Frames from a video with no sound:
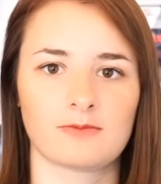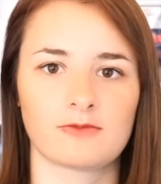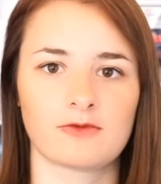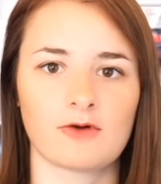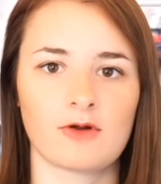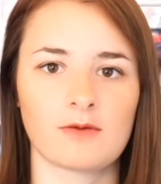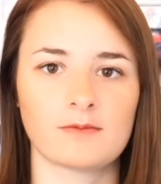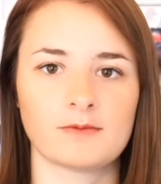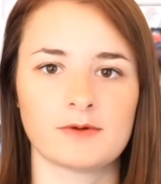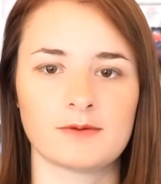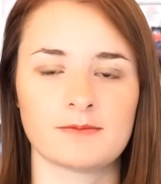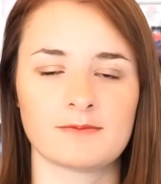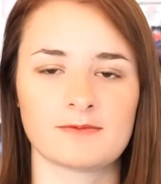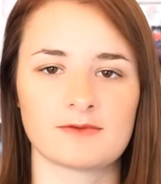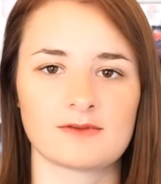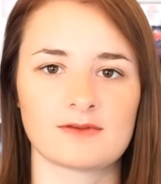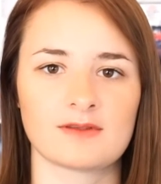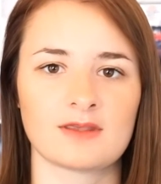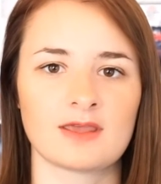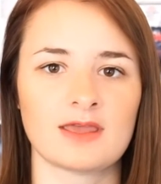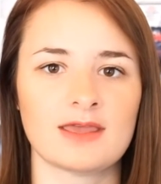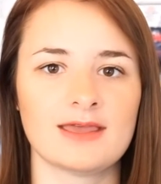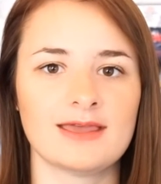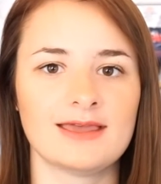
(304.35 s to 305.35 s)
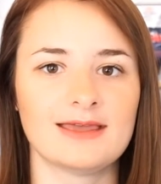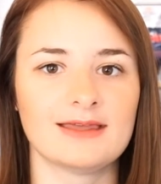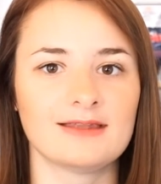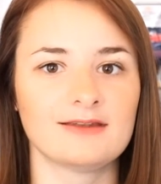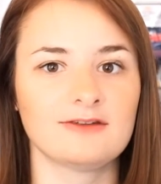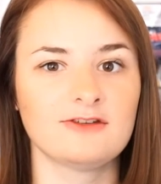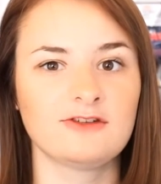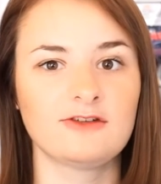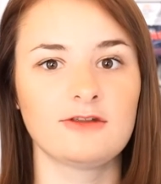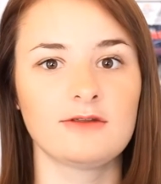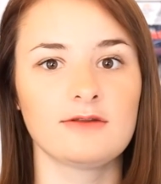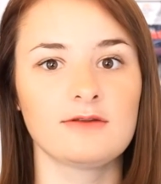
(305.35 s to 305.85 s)
problems
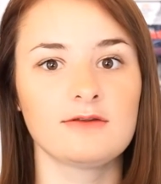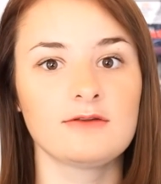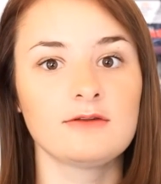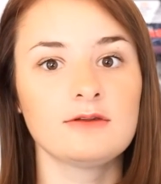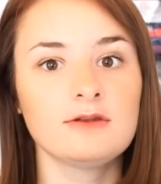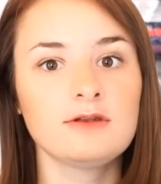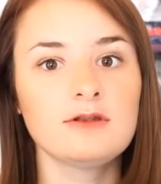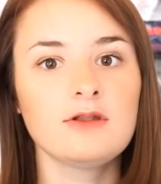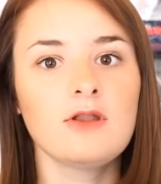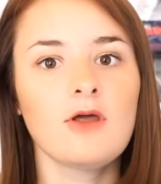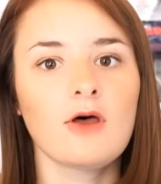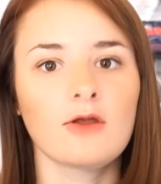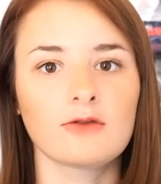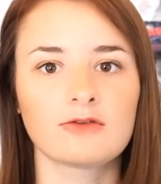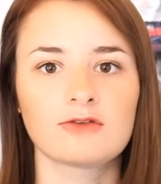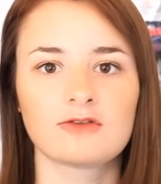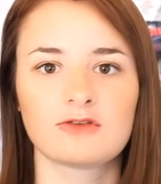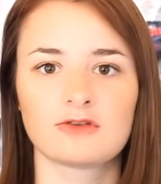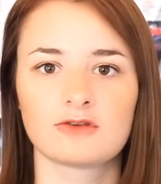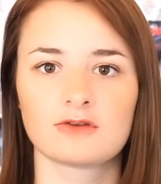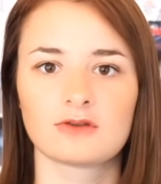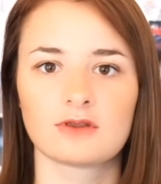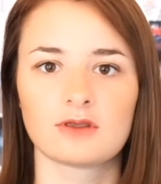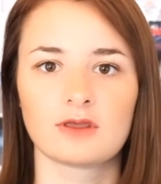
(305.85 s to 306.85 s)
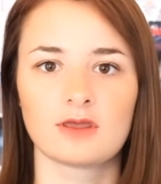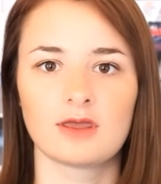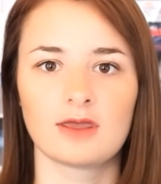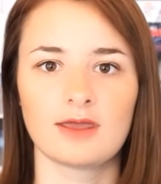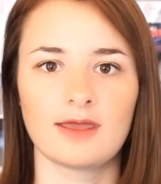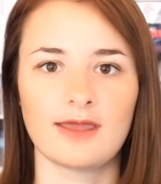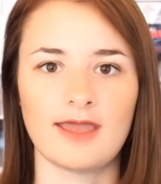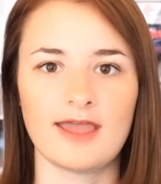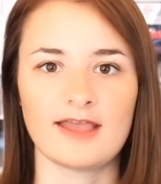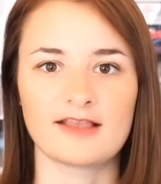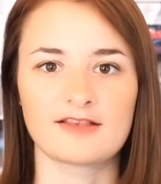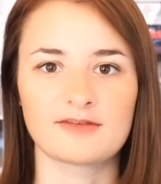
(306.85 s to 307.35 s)
do not
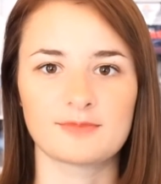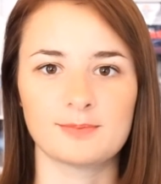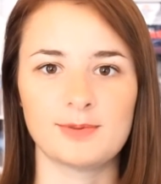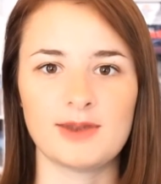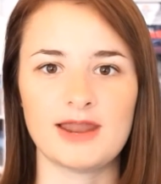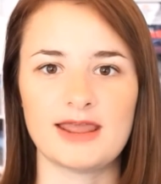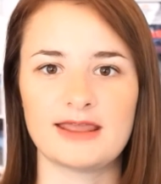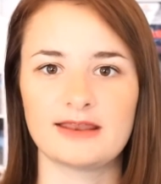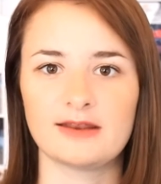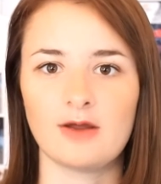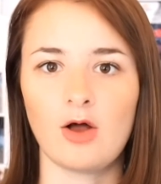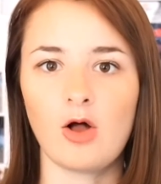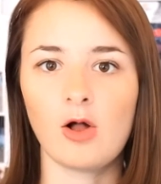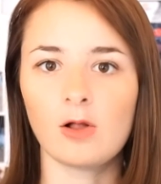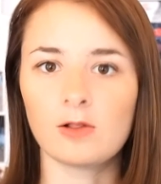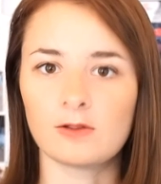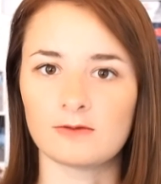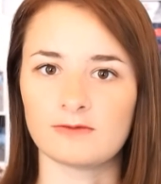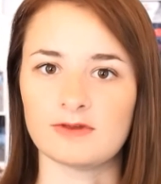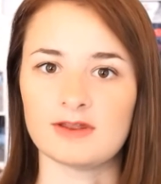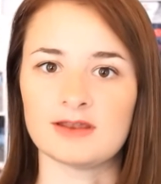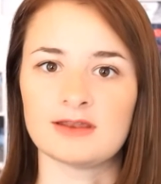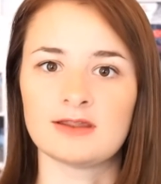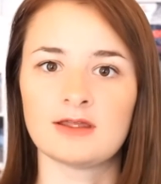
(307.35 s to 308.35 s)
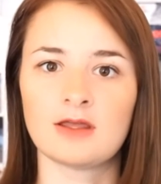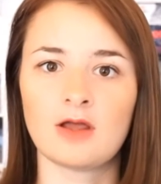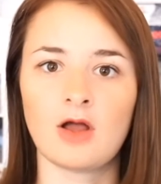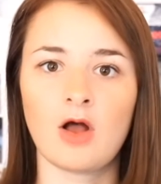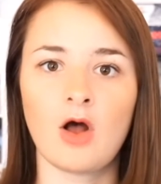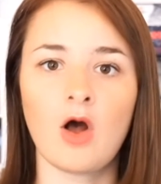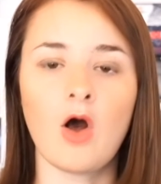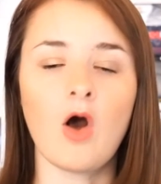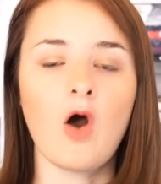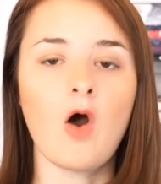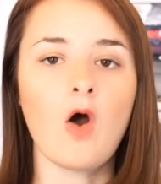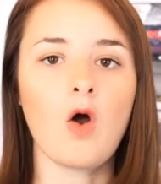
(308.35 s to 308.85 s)
explain all of it,
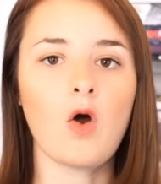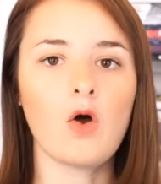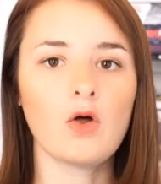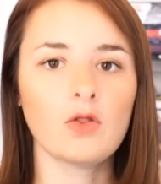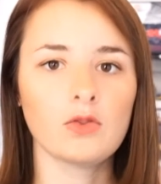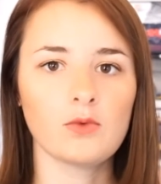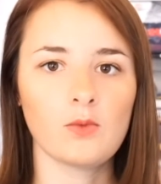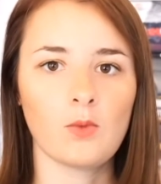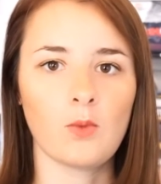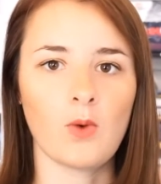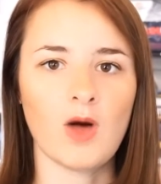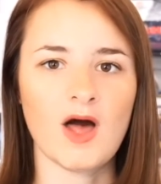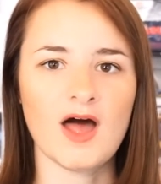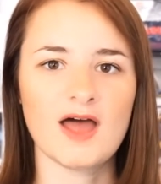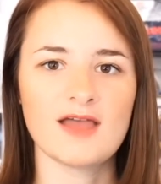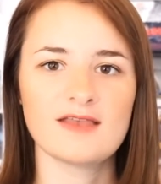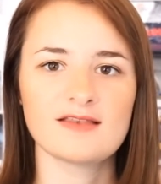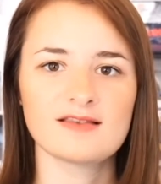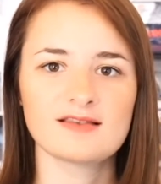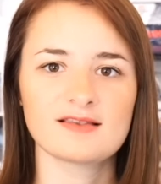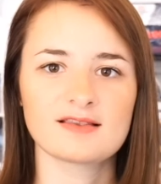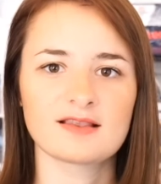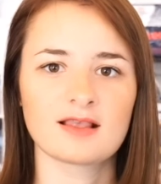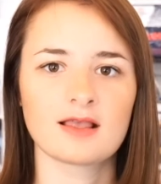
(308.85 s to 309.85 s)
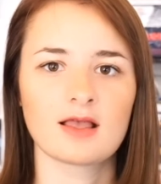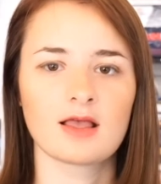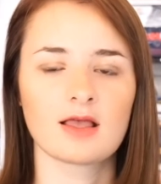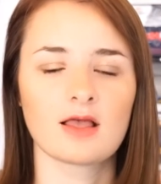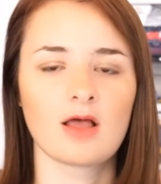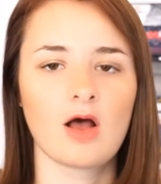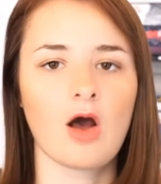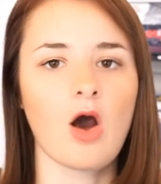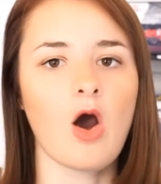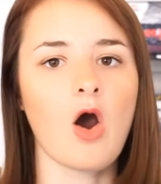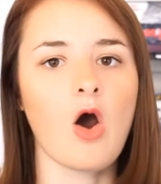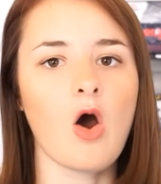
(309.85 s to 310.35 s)
otherwise
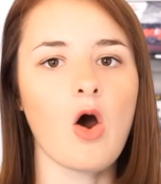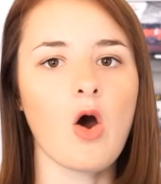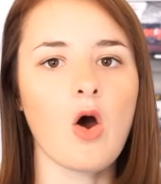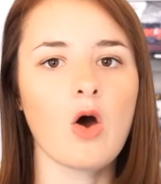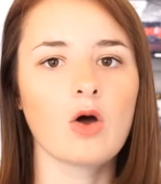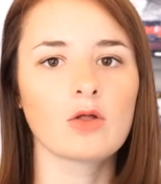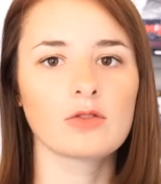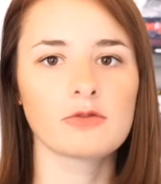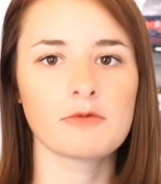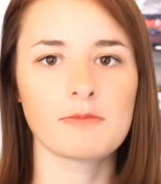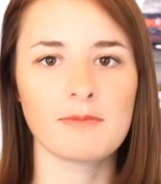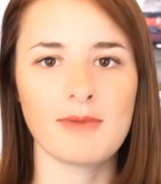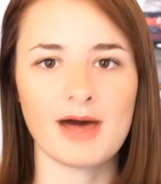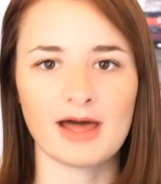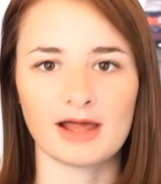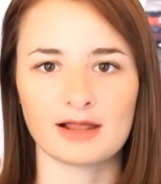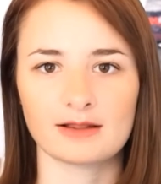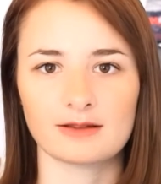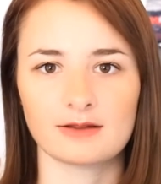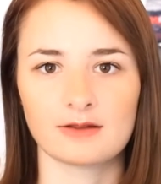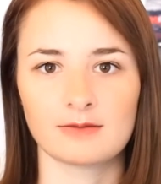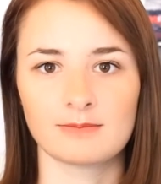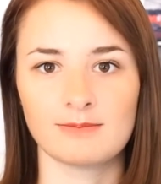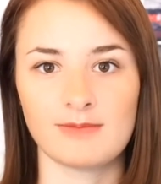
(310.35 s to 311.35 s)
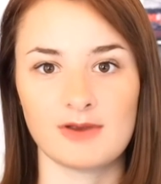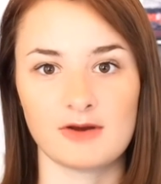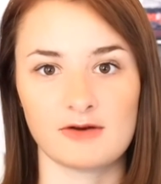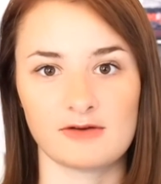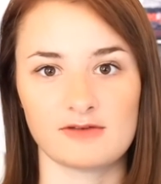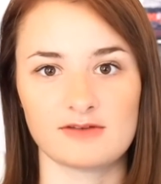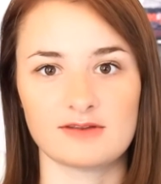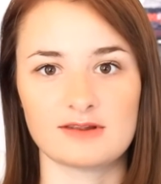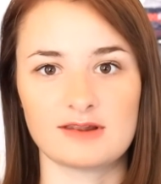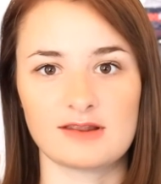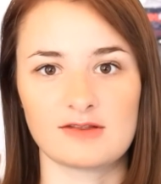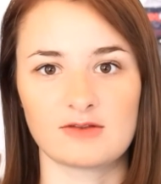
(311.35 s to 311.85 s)
all the
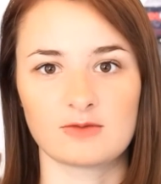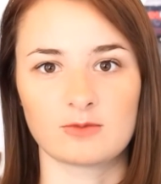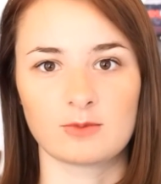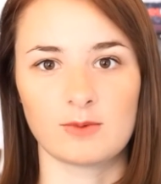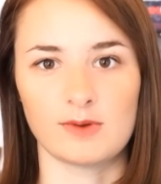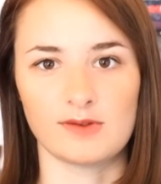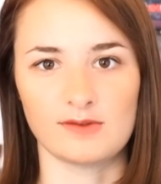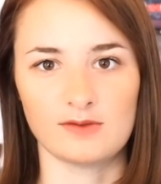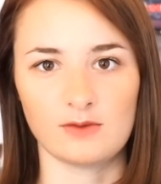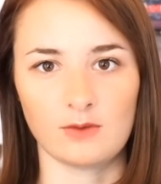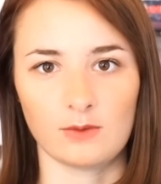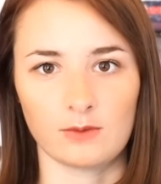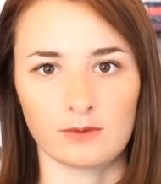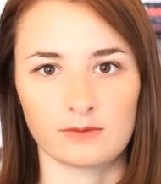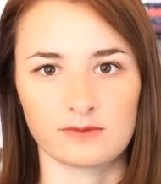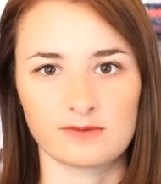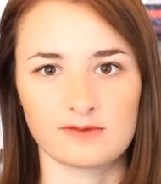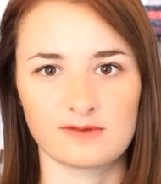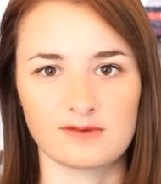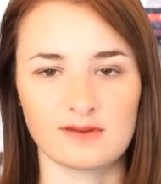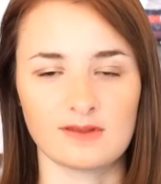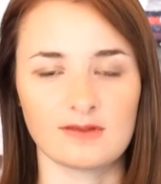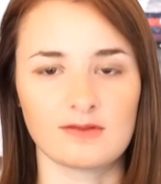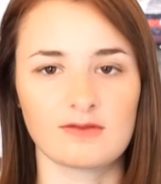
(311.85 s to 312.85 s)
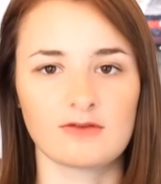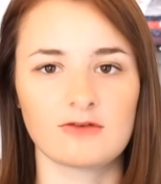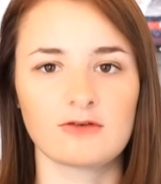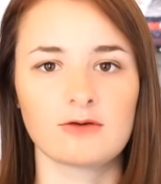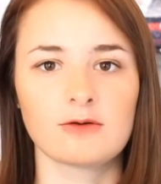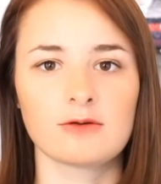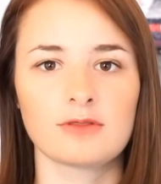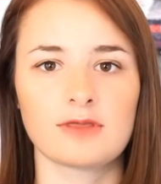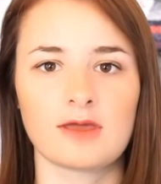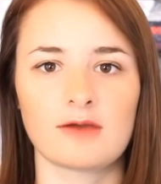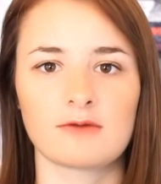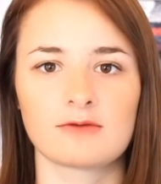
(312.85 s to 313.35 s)
Mercedes results since
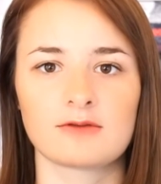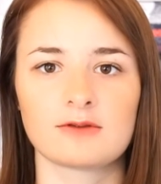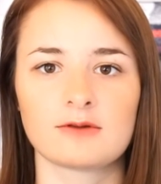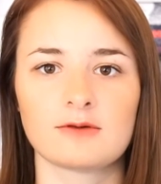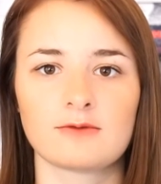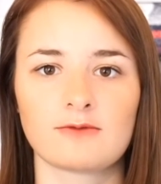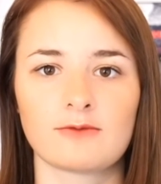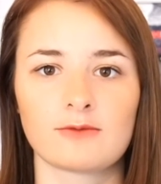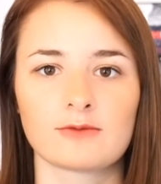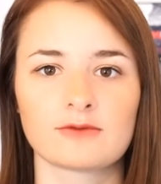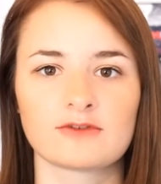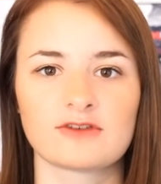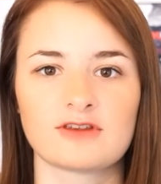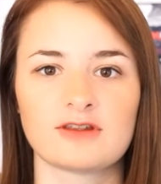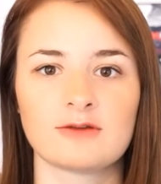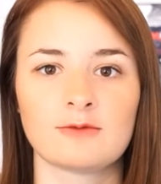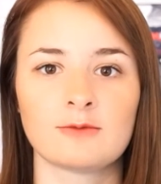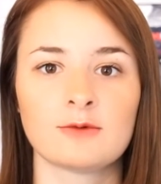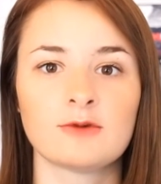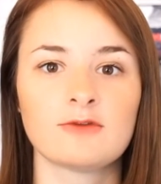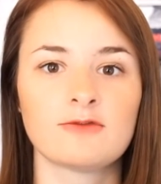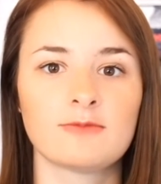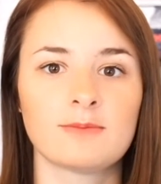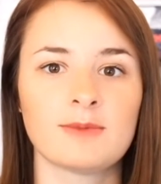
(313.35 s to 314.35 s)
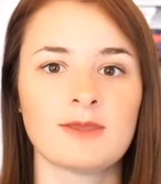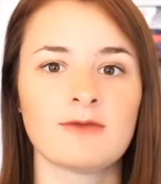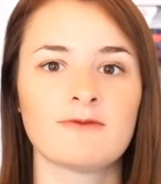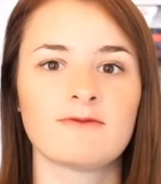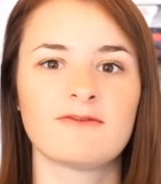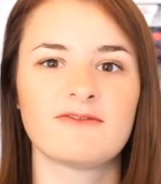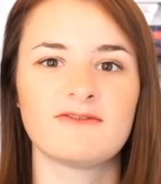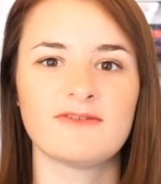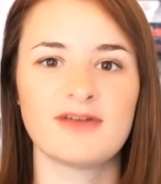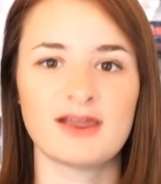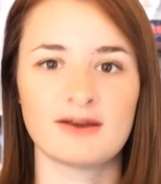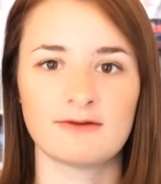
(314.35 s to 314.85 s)
two thousand fourteen would be
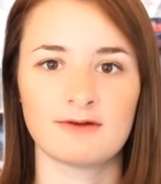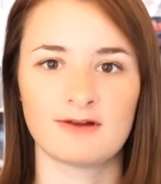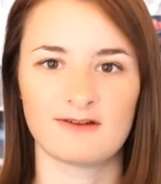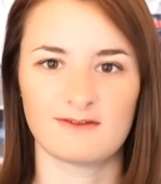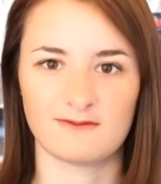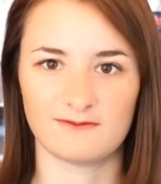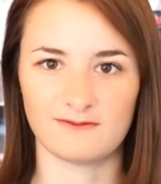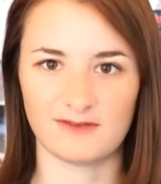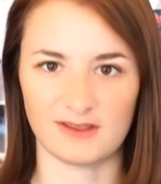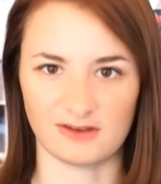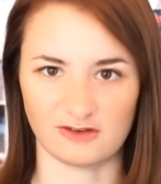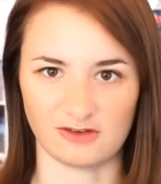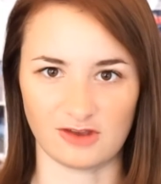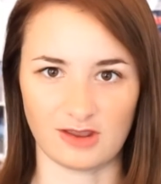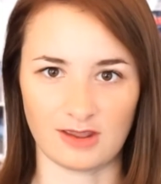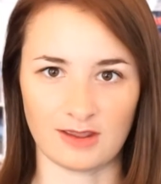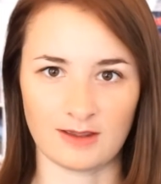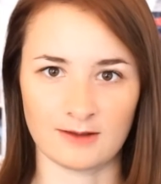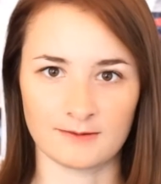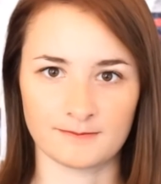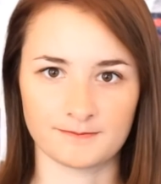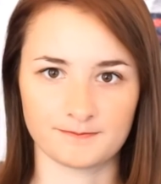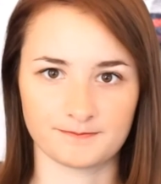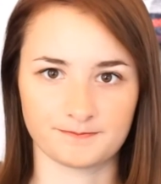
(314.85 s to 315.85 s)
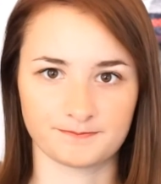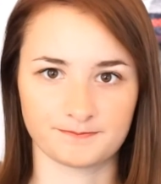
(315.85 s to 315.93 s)
very fishy.